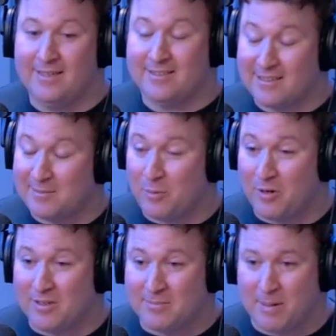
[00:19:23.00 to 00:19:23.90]
is as
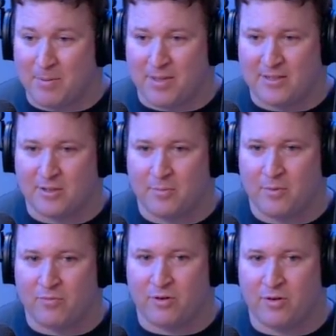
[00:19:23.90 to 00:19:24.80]
important as people think. So
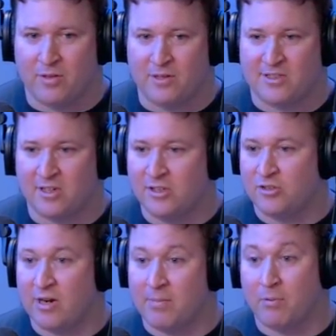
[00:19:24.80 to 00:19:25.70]
for the starting
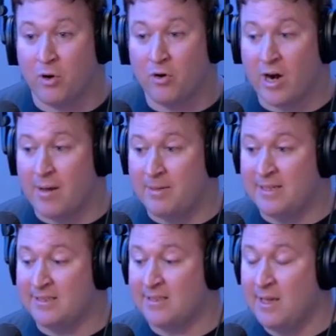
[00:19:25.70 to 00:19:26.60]
strength program
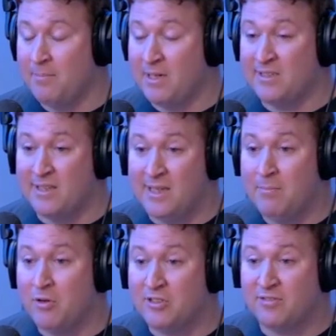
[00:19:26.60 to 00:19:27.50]
picks the
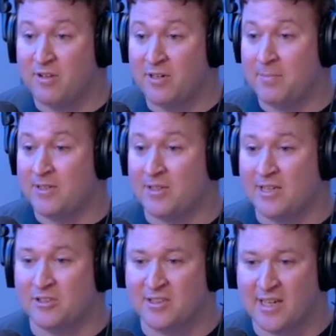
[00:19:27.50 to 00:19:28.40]
most fundamental
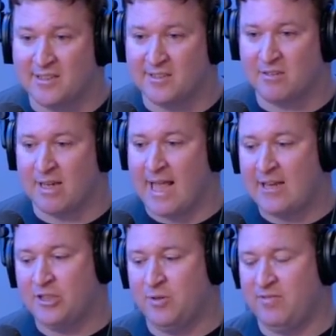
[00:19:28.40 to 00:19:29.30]
exercises. Like
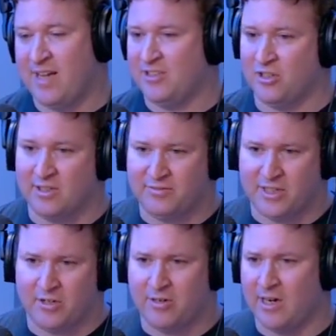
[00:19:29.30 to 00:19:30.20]
as you advance in your
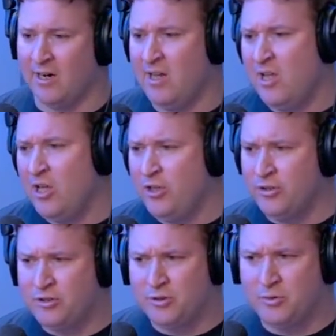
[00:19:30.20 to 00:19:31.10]
lifting career,
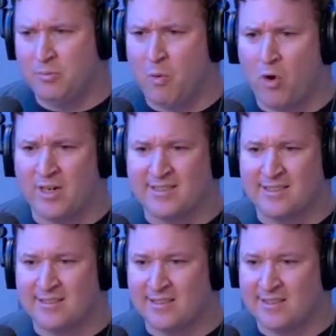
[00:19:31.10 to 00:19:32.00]
you'll do more
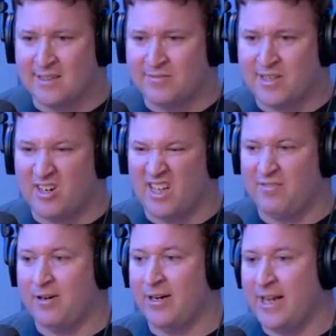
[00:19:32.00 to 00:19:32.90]
assistance lifts that are
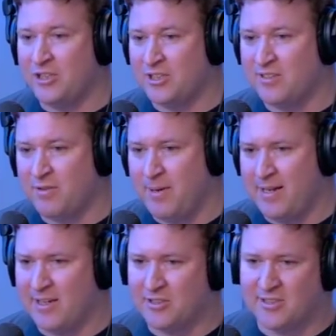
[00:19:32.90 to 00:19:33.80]
like variations of the
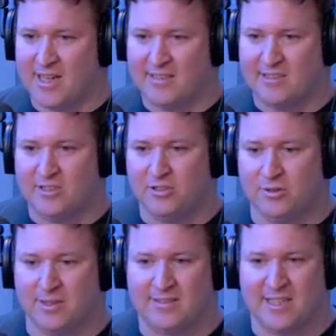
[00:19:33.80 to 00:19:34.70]
main exercises. You'll
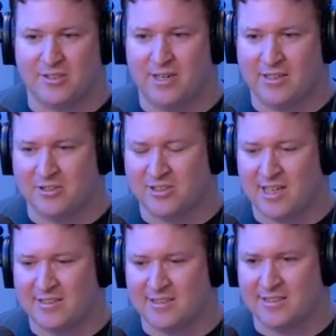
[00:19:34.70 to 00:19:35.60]
do accessory
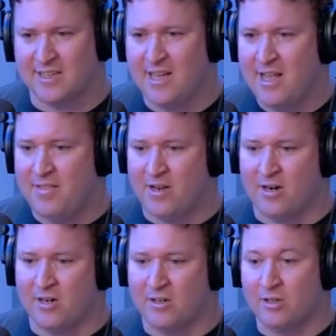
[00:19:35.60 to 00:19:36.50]
exercises
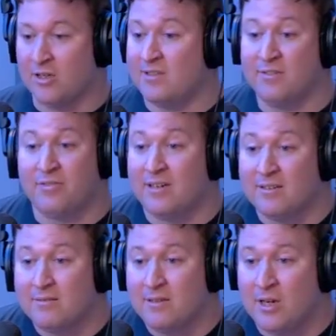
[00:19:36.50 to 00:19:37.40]
that look different,
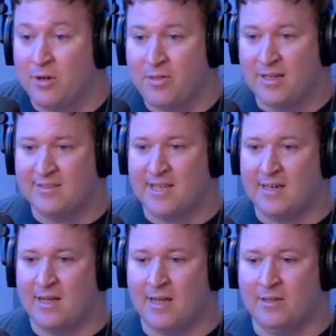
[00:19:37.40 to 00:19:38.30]
things
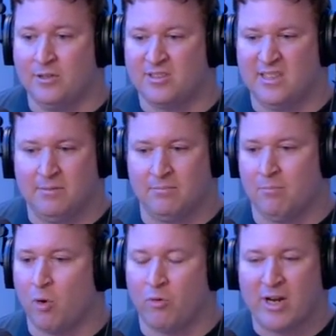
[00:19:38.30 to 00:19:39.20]
that you'll see
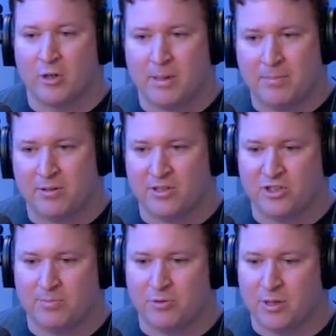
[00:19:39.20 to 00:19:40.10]
more regular people in the
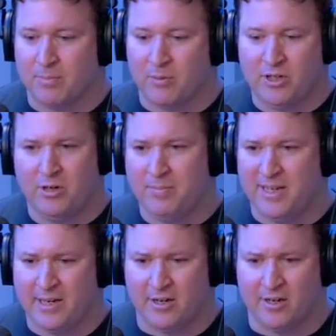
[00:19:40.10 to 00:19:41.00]
gym doing. But when you're a
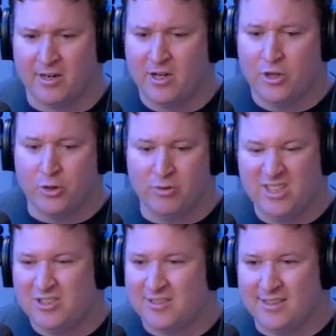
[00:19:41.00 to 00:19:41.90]
beginner, you
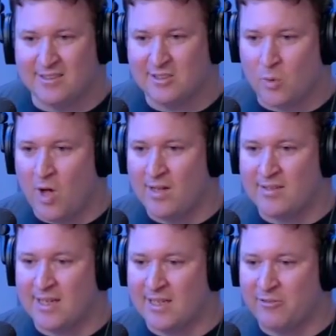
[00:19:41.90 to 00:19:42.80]
really just need to squat,
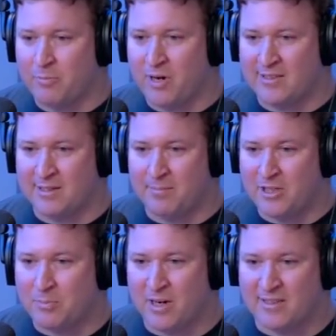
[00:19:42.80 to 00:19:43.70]
deadlift, press, and
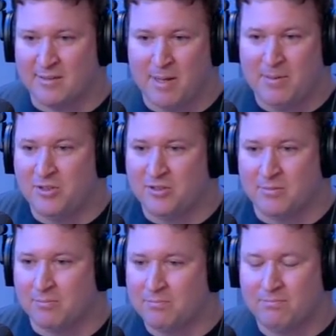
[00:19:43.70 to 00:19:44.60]
bench press, and maybe do
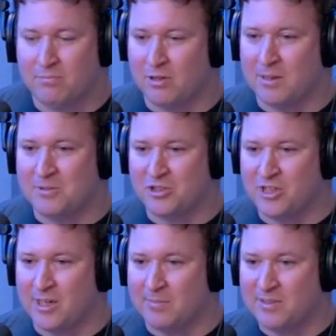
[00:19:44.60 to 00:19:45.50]
some pull-ups or
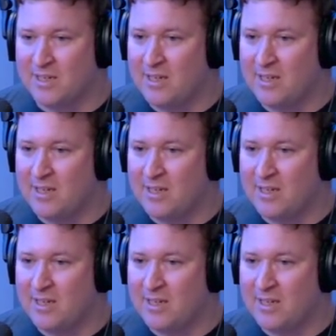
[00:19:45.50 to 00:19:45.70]
chin-ups,